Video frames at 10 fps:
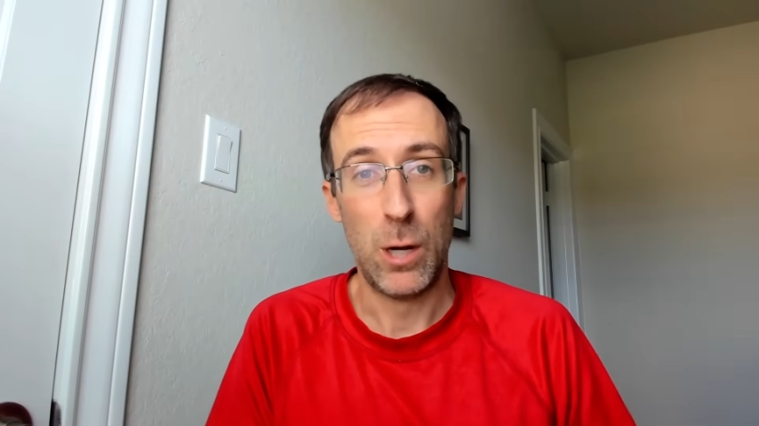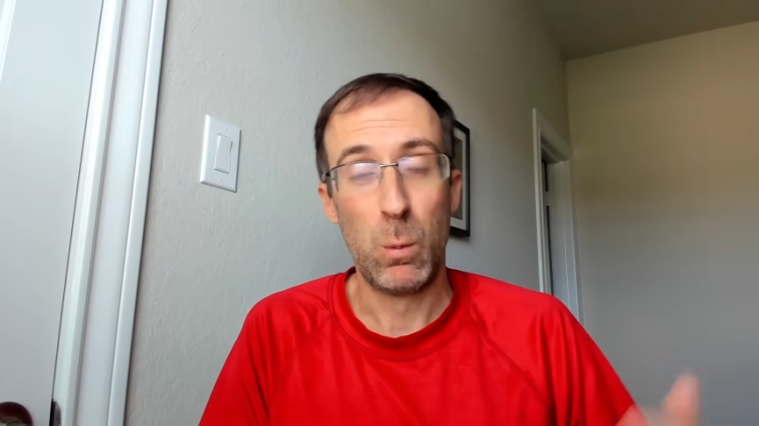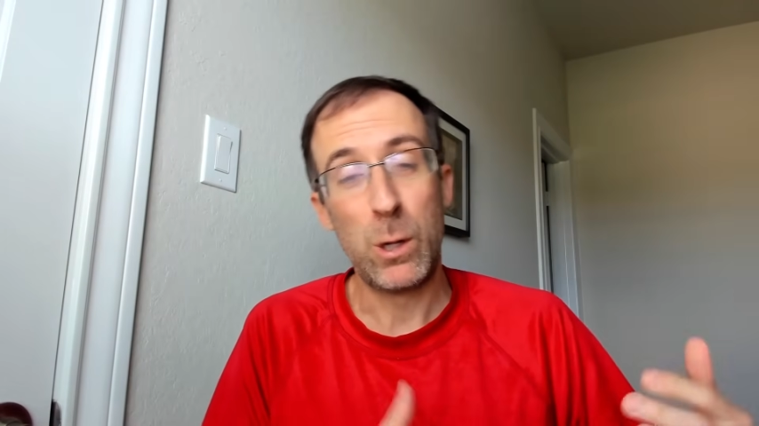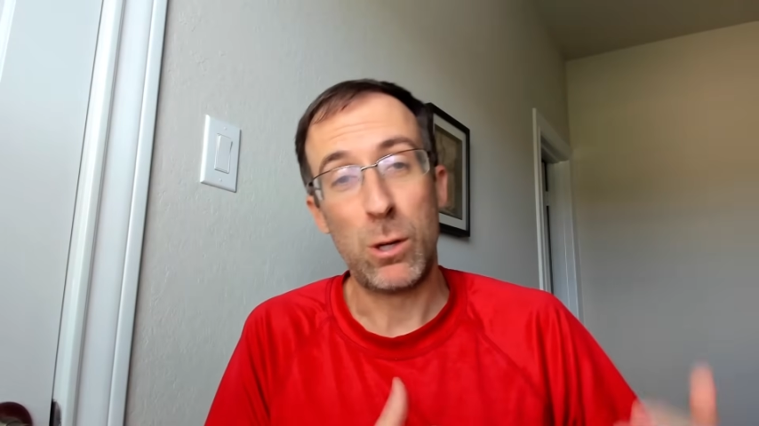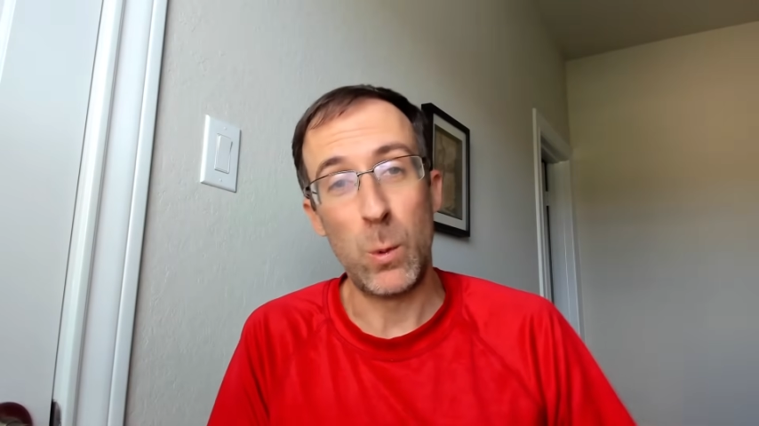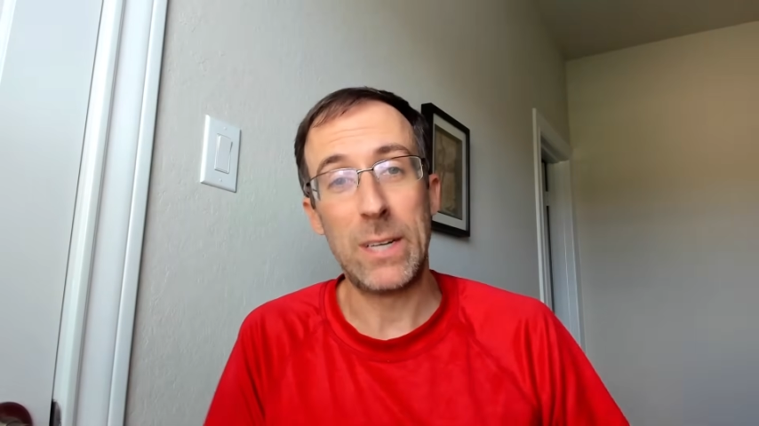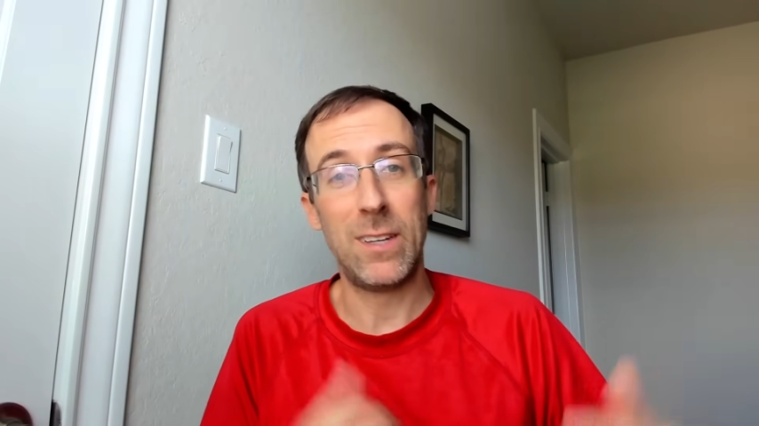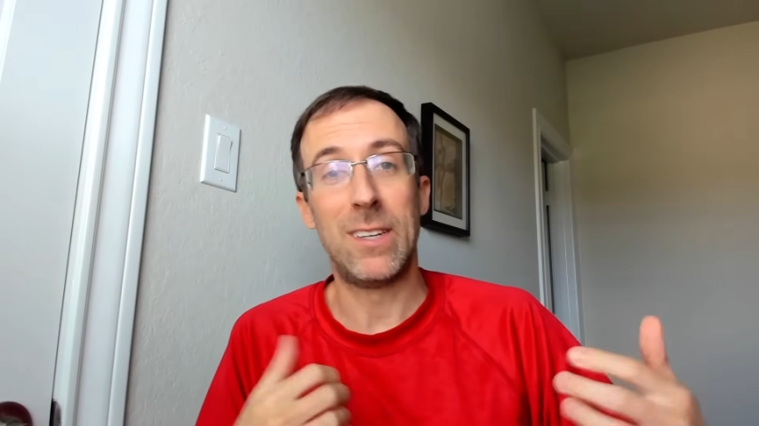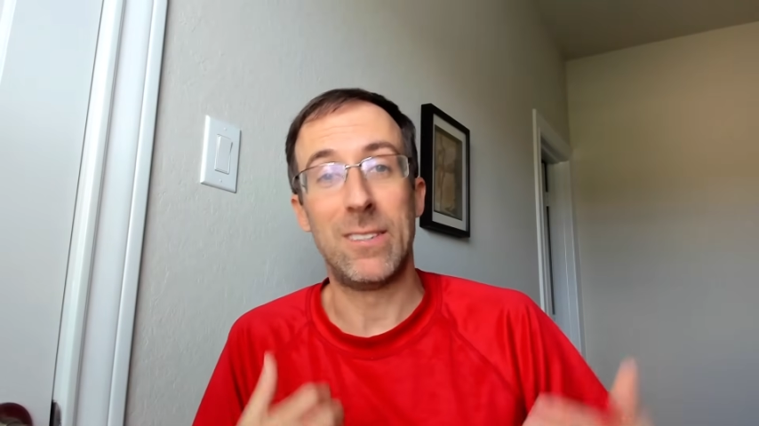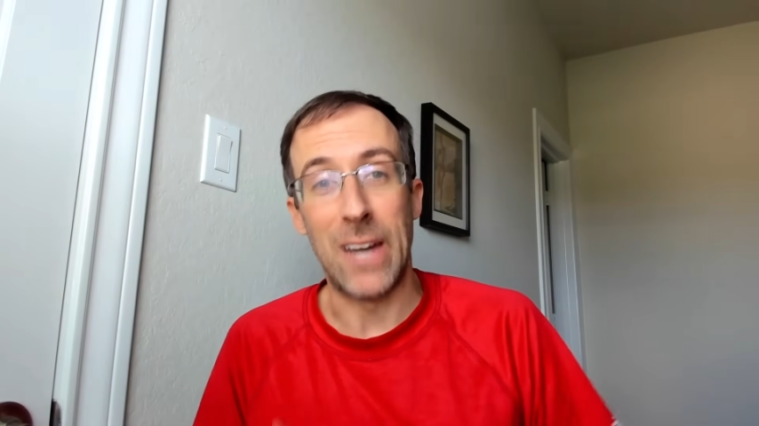we're going to
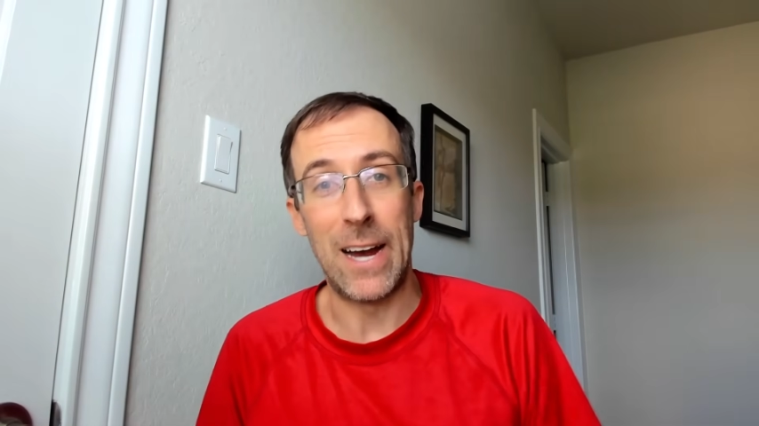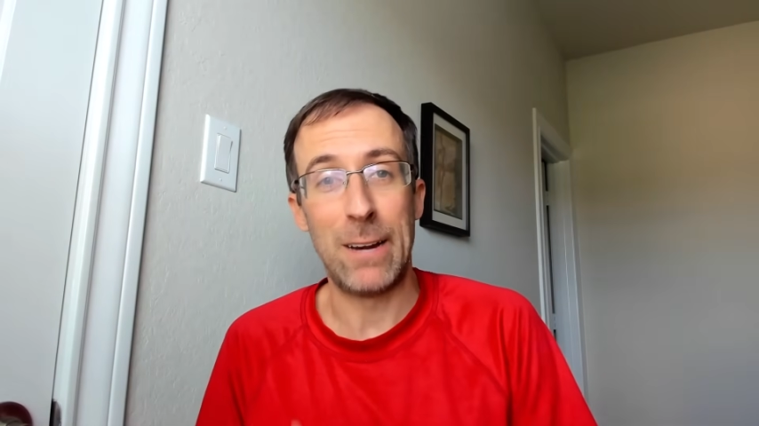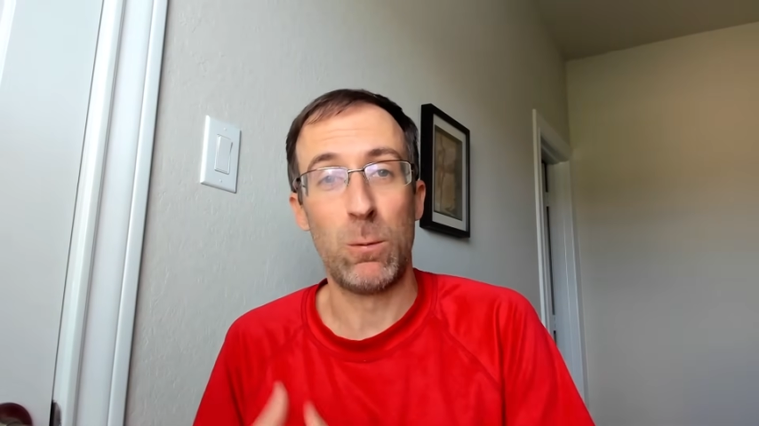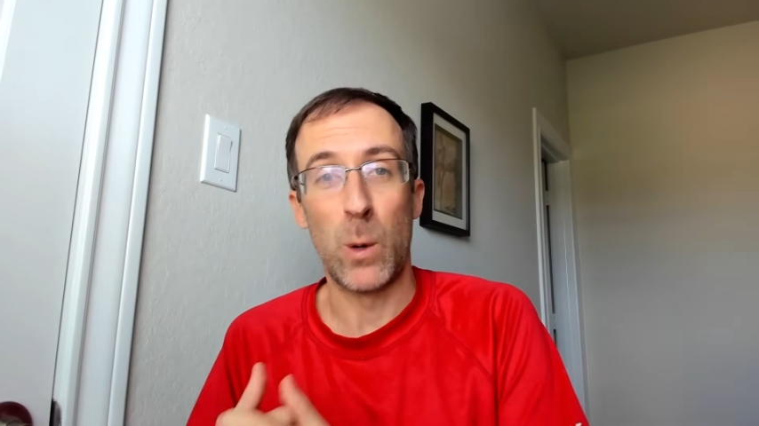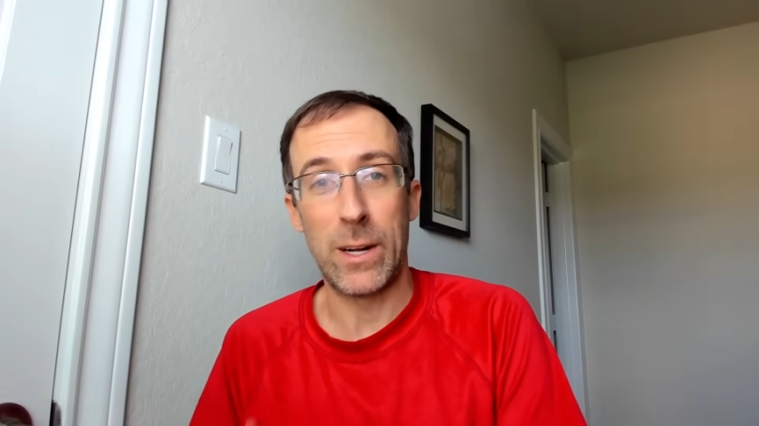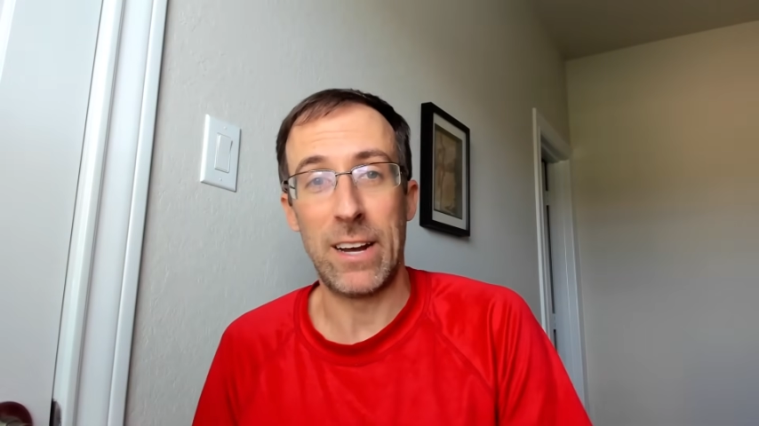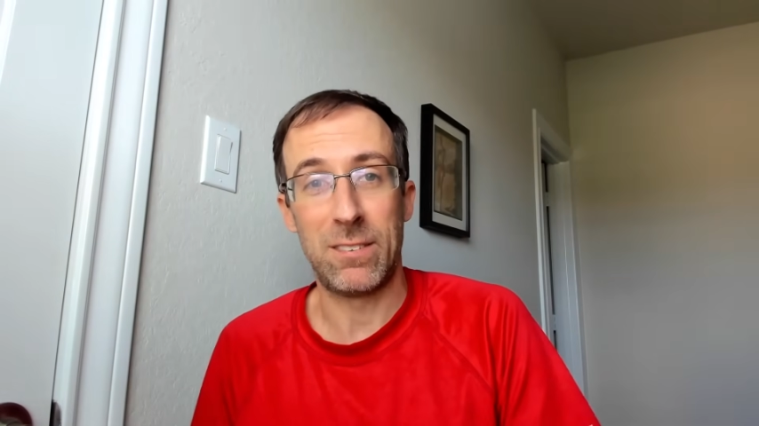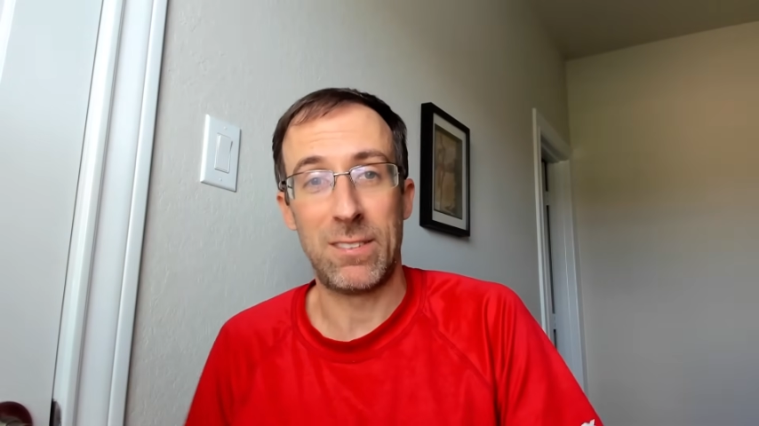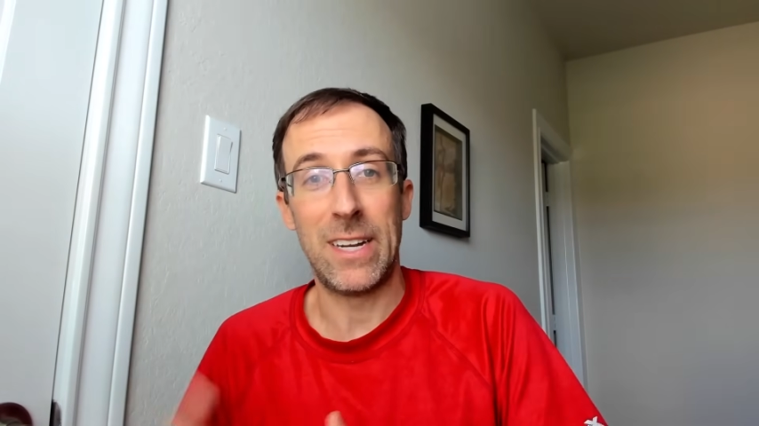design workouts